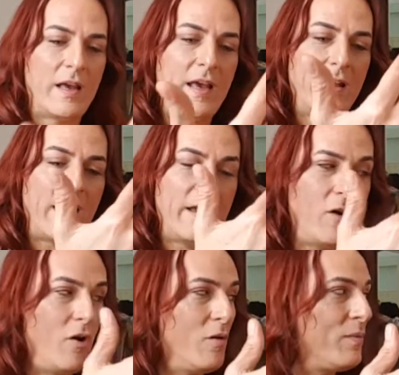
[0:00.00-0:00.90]
And I
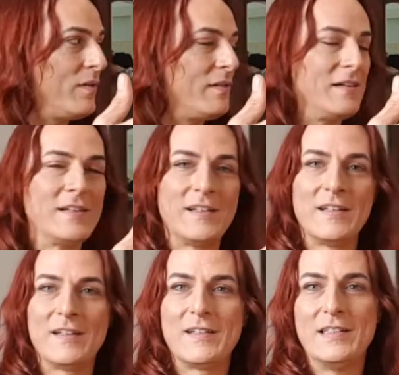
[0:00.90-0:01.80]
hope
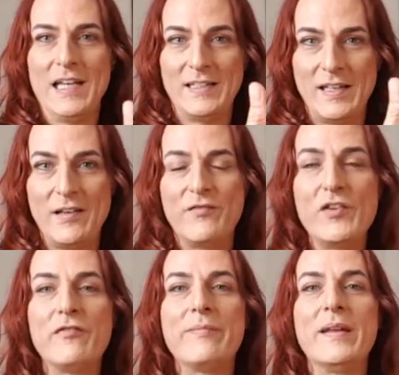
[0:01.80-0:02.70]
that if
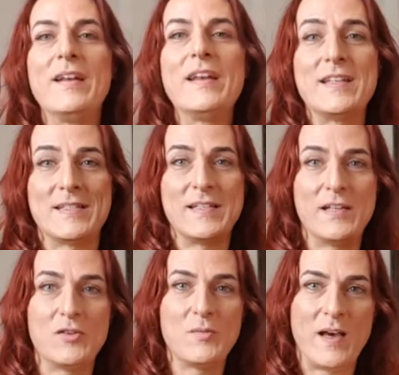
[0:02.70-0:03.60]
you've been
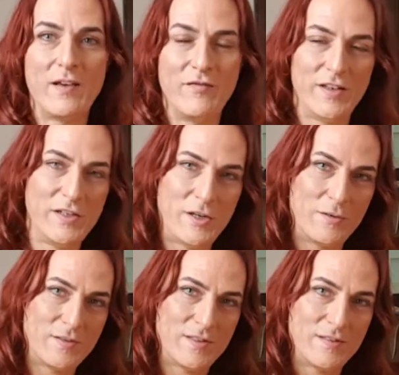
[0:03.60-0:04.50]
listening to my
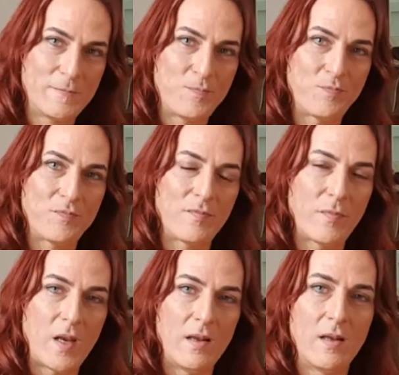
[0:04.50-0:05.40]
videos,
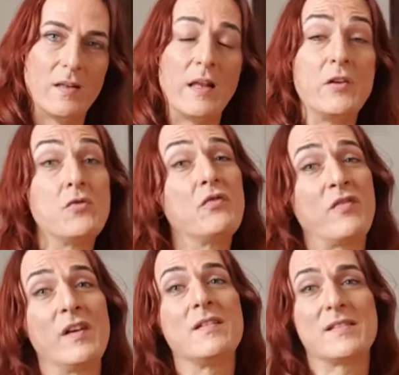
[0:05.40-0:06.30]
then you
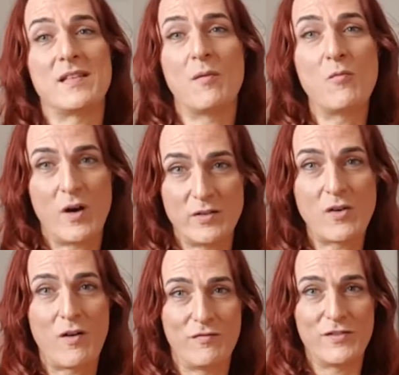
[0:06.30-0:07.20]
feel somewhat
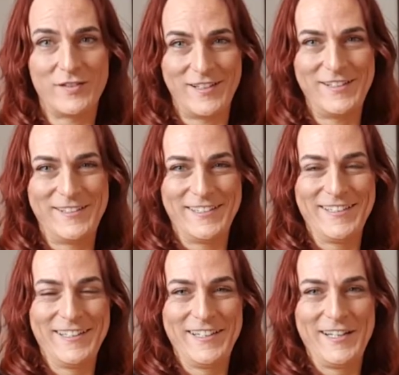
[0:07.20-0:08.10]
comforted
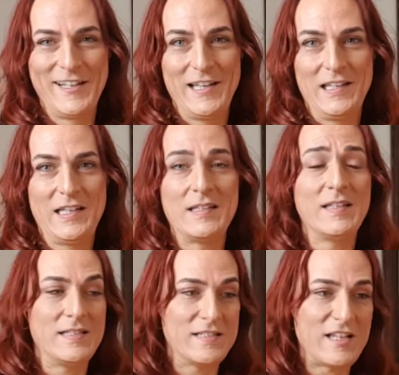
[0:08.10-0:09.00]
that
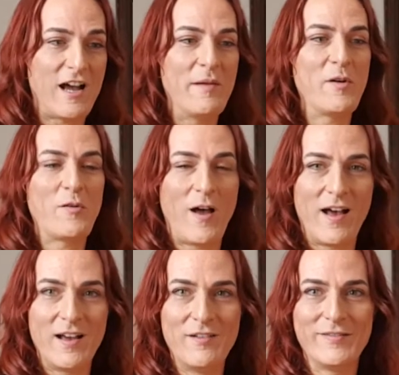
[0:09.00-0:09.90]
this time
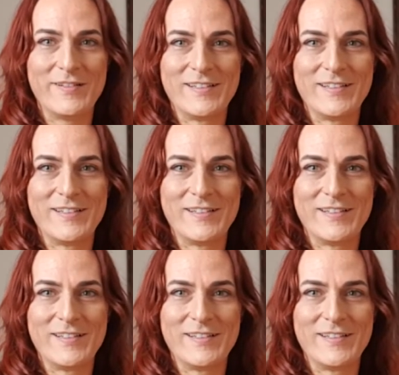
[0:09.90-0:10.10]
arrived